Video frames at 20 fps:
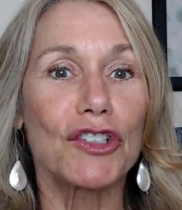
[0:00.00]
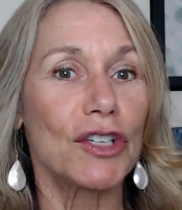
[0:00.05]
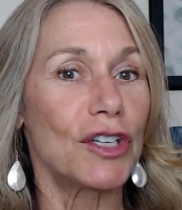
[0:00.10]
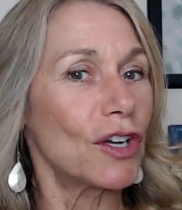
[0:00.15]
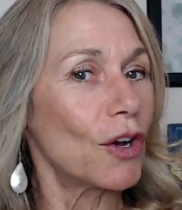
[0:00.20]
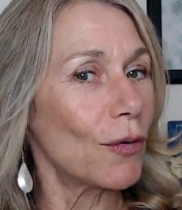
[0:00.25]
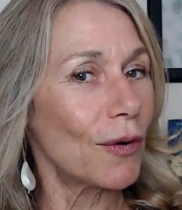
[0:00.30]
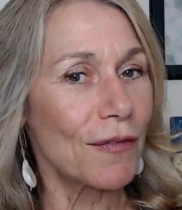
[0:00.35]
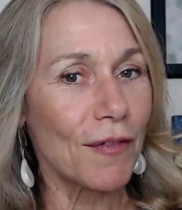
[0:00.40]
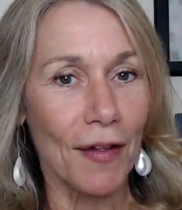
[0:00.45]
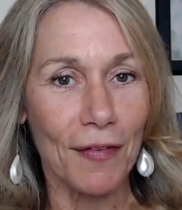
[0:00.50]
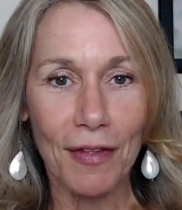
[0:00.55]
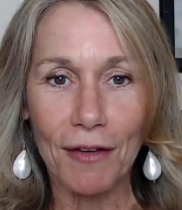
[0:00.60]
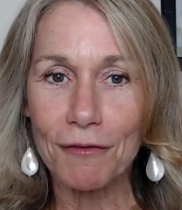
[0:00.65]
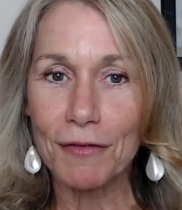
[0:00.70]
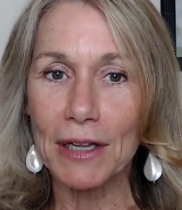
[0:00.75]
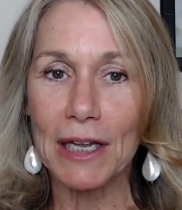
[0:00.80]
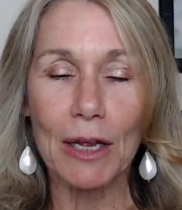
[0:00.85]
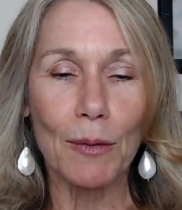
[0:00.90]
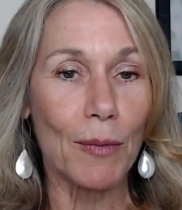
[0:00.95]
We've got that
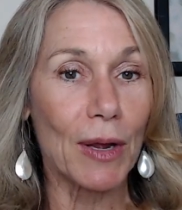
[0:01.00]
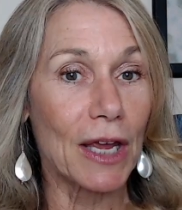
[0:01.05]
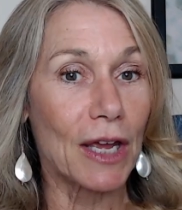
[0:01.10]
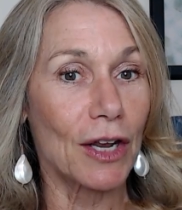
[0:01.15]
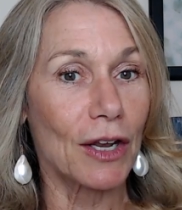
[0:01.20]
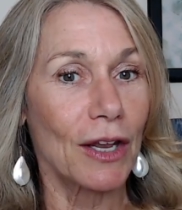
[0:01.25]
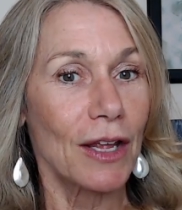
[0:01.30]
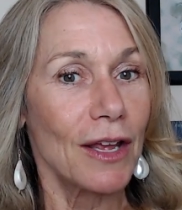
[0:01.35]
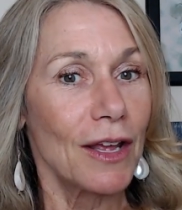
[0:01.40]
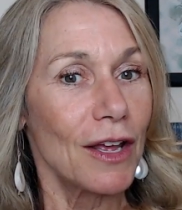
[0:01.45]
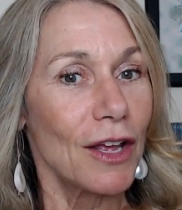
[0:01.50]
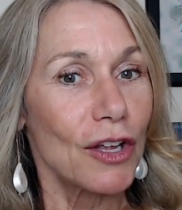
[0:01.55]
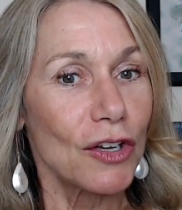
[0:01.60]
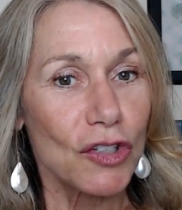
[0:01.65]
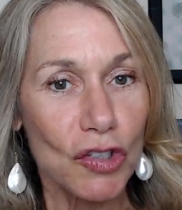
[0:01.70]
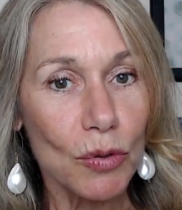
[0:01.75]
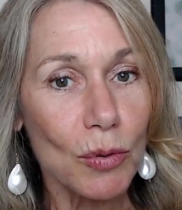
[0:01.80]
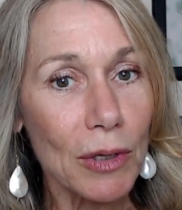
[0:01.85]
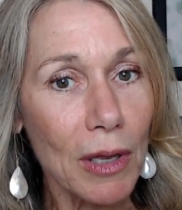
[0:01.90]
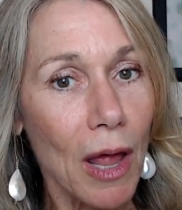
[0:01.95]
feeling we can
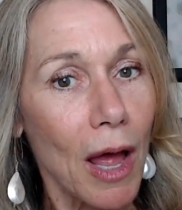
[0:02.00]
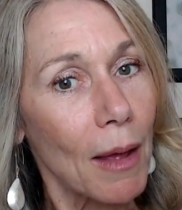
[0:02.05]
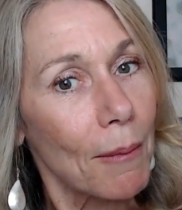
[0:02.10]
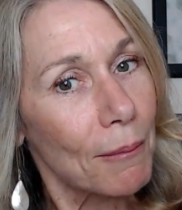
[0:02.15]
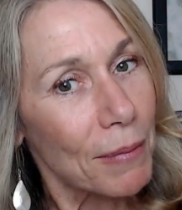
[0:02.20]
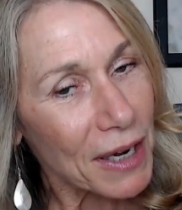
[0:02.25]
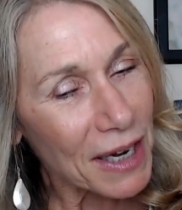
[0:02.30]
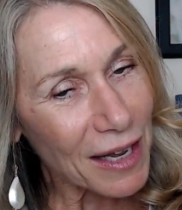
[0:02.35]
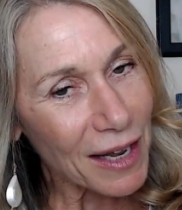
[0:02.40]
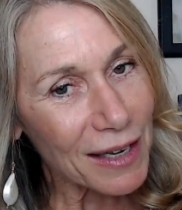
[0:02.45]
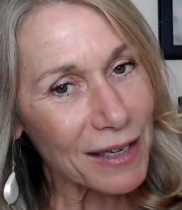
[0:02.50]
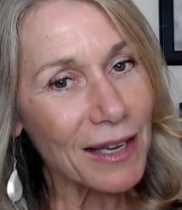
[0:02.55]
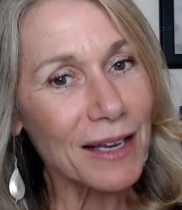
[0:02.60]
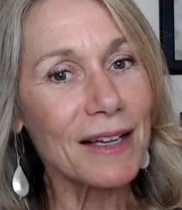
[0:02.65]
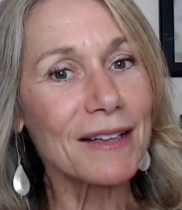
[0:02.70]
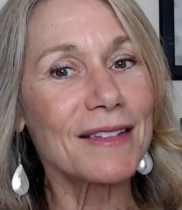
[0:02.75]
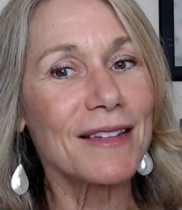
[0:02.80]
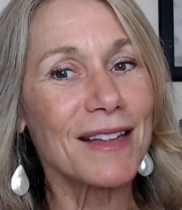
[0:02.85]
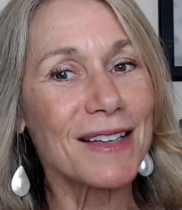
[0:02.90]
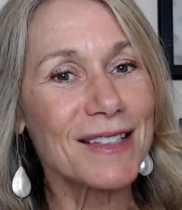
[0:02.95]
do a lot, but at
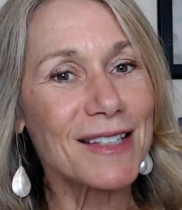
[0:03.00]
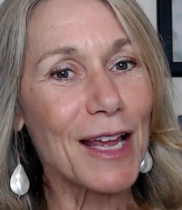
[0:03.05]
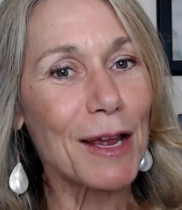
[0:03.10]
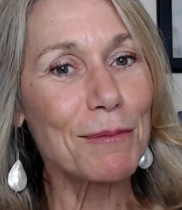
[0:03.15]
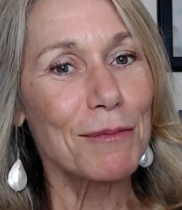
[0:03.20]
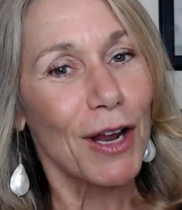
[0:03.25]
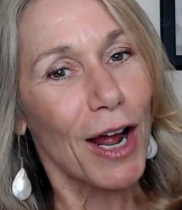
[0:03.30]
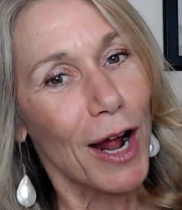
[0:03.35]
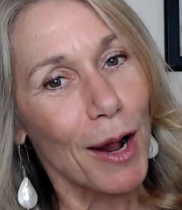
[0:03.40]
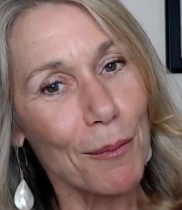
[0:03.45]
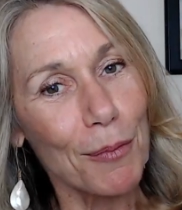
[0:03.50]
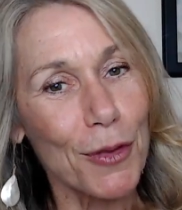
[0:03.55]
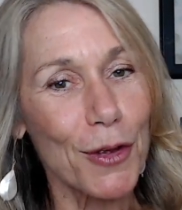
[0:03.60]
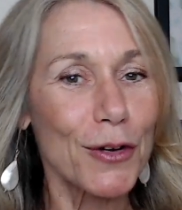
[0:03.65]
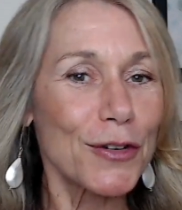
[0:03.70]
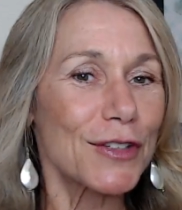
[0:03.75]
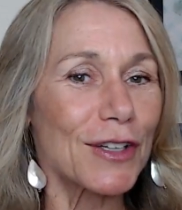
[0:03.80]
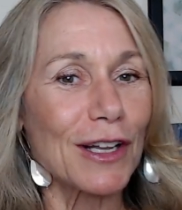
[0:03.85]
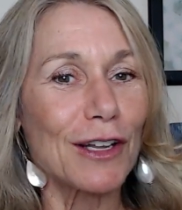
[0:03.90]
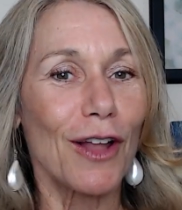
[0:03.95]
the same time,
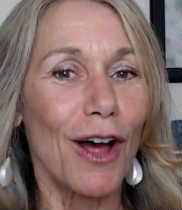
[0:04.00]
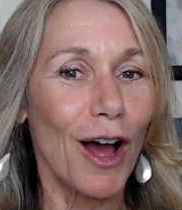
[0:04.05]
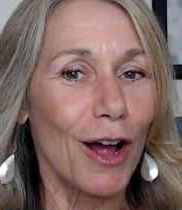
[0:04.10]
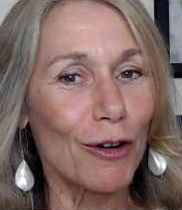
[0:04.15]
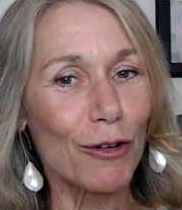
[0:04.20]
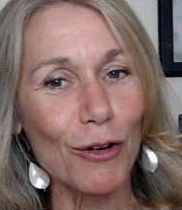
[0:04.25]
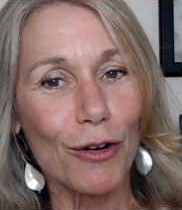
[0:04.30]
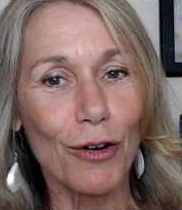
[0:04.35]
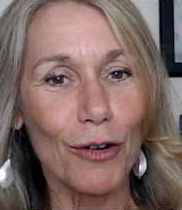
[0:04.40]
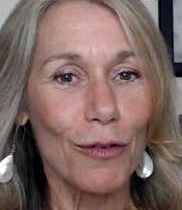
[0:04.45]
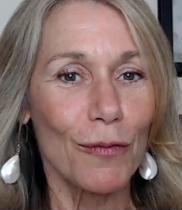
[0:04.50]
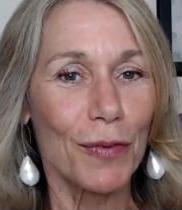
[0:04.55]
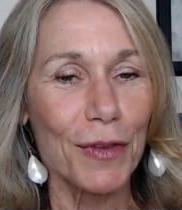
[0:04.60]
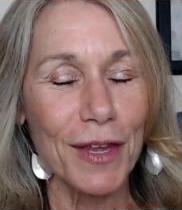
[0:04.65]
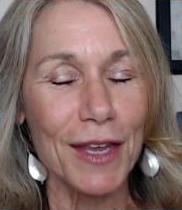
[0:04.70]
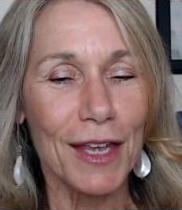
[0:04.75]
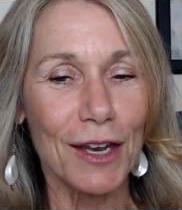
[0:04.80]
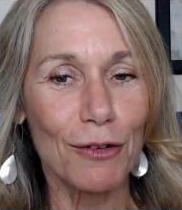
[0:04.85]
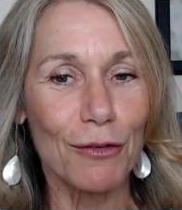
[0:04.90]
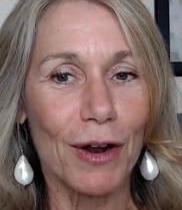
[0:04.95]
there's a lot
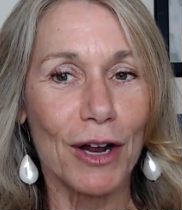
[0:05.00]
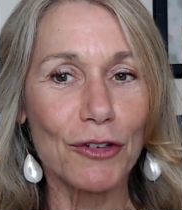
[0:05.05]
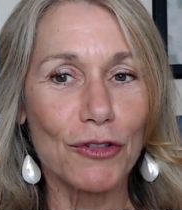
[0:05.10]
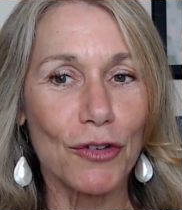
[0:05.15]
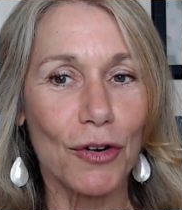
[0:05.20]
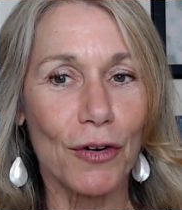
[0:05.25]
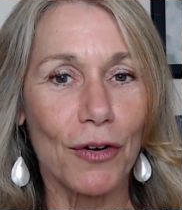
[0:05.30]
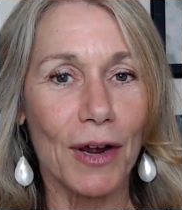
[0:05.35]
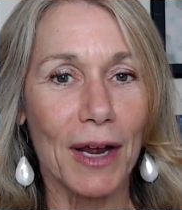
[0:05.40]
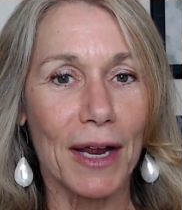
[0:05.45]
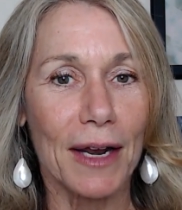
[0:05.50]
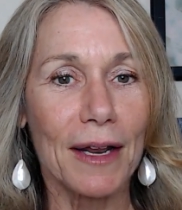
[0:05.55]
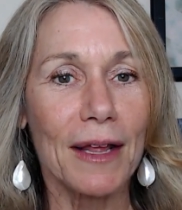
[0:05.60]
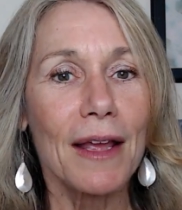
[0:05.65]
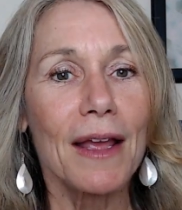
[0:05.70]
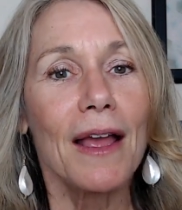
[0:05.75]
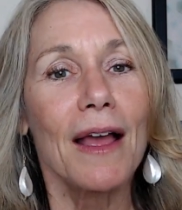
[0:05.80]
in retrograde.